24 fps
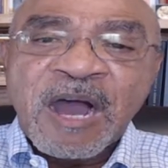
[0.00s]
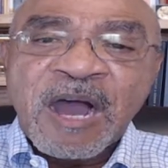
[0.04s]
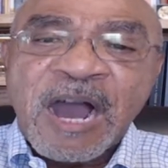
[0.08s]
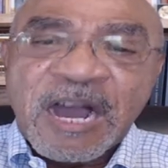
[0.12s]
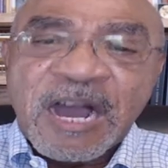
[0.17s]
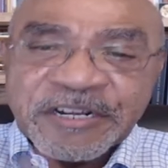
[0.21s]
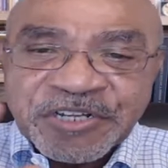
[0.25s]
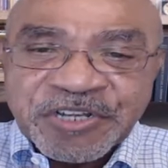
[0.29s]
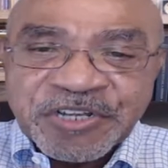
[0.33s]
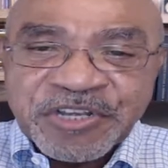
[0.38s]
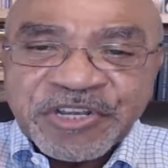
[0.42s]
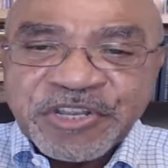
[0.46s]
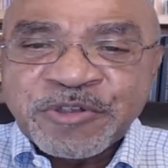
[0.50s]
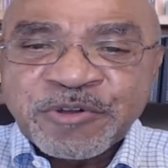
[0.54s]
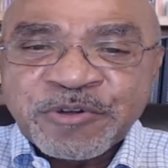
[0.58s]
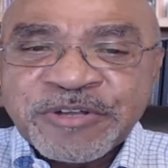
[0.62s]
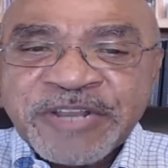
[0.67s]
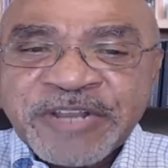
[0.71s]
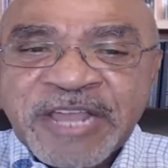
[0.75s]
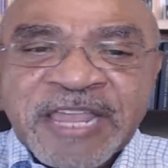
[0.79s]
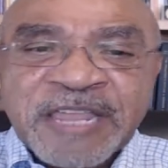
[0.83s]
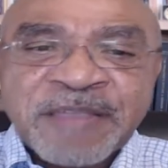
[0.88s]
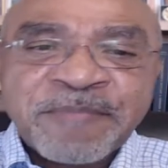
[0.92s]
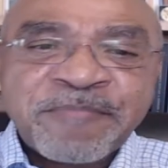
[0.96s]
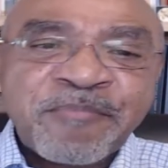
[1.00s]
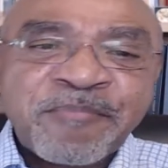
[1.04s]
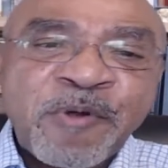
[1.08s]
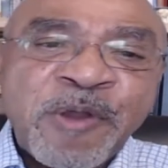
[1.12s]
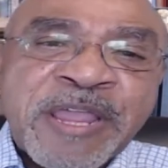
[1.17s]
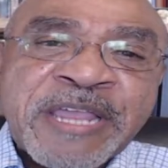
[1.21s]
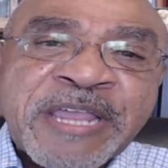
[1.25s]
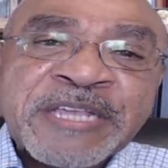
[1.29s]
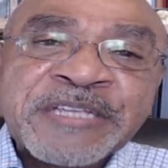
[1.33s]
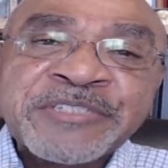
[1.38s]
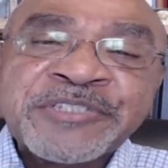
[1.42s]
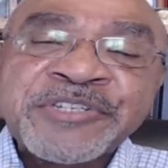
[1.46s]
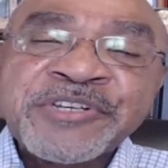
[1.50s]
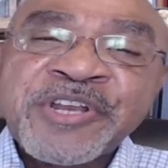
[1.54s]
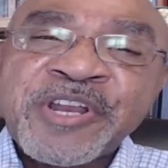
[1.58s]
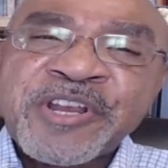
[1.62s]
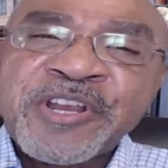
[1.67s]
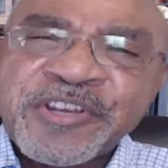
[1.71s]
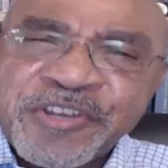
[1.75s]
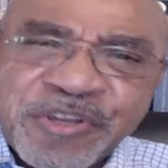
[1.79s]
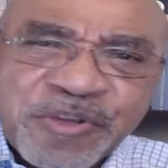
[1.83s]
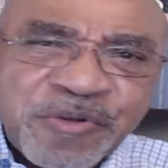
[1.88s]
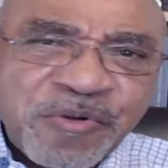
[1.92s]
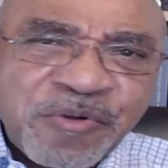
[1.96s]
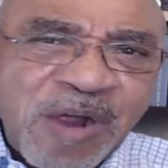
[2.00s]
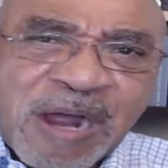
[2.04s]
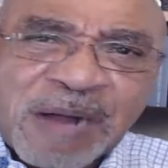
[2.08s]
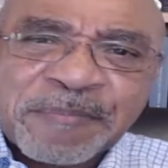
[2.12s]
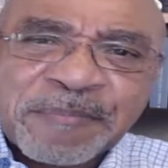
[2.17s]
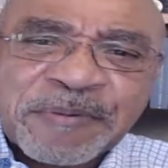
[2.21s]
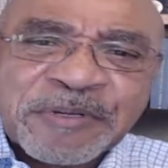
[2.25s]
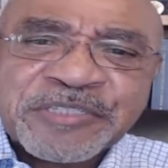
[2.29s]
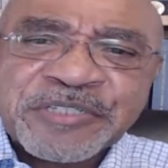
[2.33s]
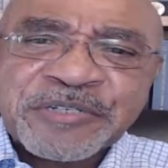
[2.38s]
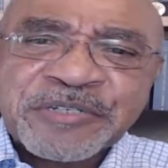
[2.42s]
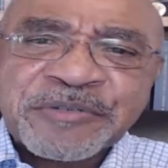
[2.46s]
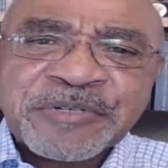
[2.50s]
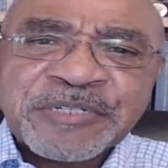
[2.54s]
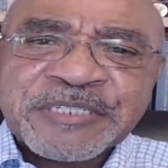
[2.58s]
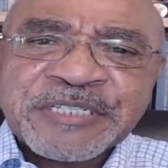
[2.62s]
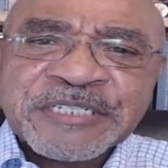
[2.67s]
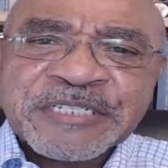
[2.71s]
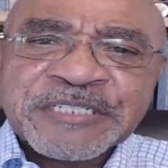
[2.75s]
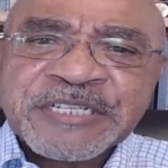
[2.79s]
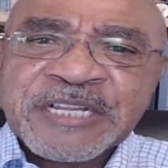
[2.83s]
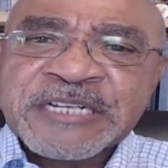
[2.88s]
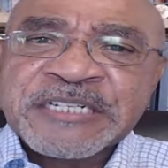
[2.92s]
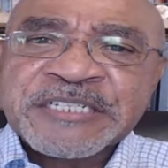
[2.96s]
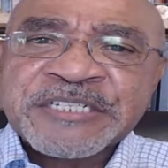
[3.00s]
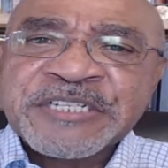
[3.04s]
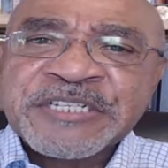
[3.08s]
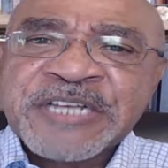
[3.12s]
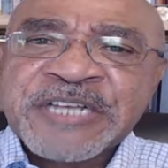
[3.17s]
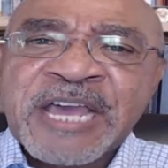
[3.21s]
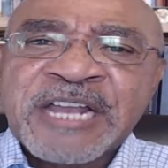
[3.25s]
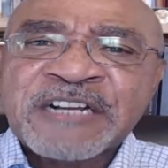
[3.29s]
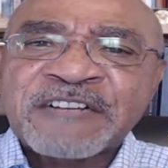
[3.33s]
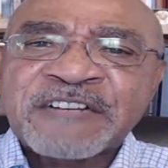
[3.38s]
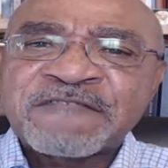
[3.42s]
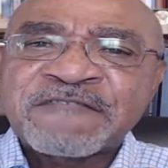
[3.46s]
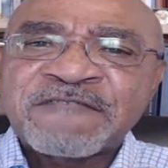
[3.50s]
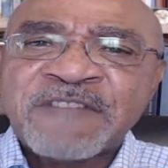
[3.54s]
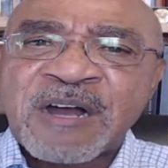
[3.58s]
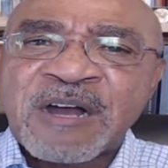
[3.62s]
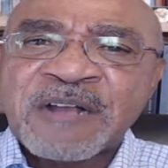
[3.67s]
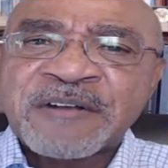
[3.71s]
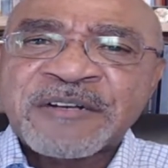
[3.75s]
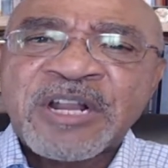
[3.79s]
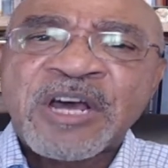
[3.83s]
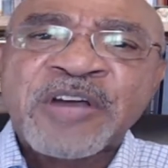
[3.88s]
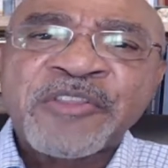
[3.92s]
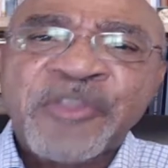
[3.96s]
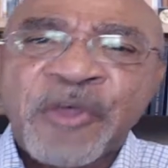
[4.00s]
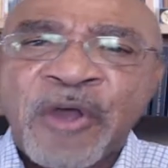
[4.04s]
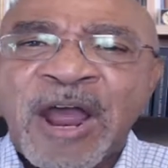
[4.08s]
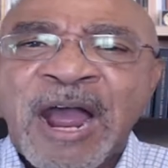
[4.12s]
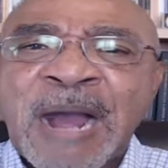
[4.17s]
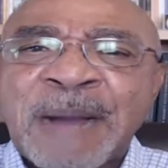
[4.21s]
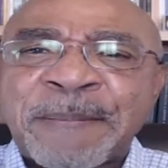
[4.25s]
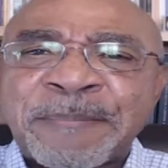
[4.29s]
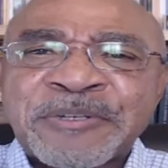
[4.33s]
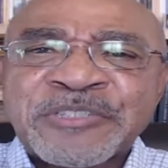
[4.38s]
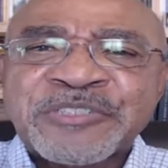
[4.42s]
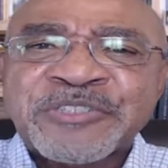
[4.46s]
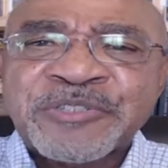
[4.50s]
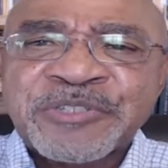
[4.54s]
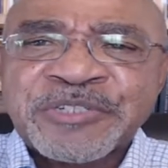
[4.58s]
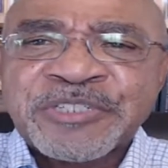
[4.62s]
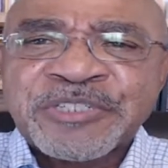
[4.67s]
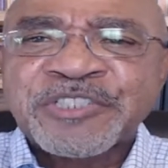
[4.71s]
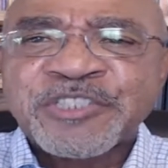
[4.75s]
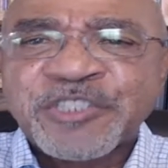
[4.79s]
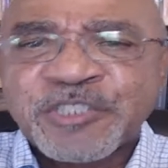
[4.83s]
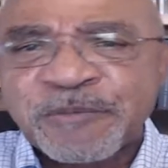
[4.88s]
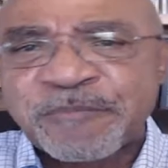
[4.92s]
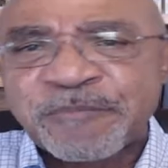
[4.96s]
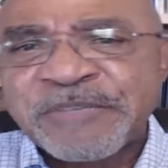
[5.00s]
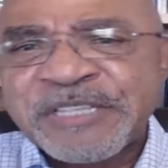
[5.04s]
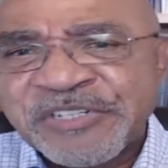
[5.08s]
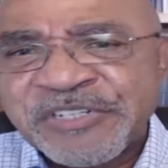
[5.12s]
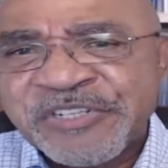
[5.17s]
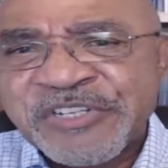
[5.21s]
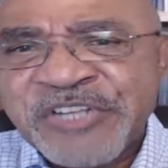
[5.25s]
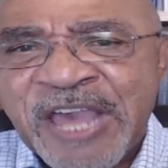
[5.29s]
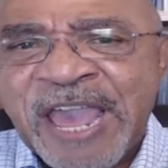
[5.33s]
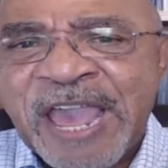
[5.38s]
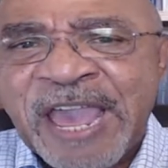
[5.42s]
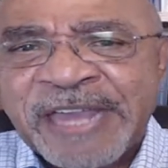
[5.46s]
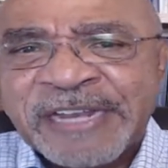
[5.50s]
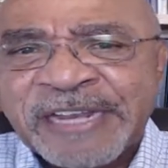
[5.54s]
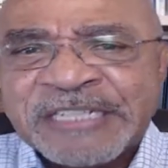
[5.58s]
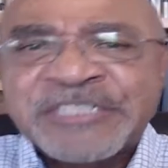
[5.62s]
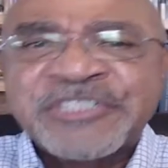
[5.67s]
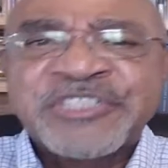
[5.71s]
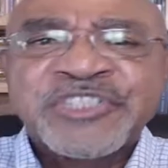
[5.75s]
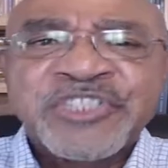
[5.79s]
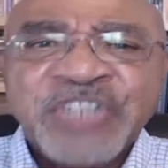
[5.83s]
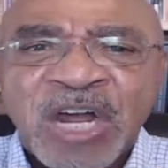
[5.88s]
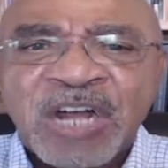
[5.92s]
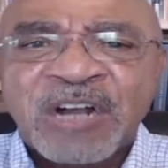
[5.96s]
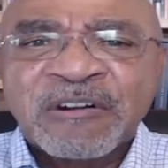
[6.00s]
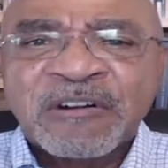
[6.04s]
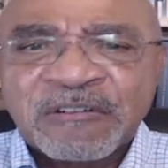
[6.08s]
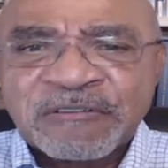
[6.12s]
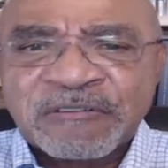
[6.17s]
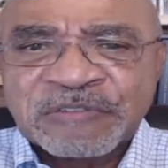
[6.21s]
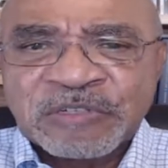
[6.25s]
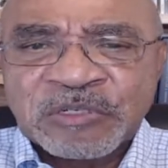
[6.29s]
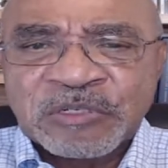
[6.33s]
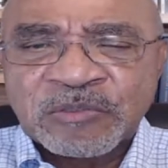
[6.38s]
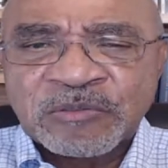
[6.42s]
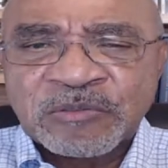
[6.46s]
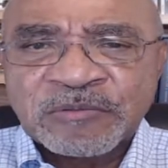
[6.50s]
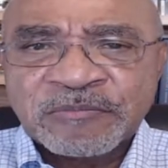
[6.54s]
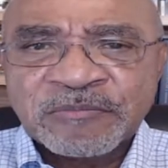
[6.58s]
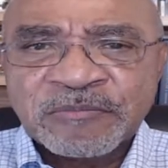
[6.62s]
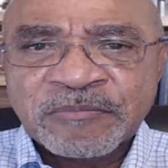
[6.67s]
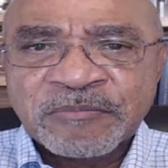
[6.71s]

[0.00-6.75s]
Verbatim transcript: A new day brings new opportunities instead of another opportunity to be sad and sorrowful.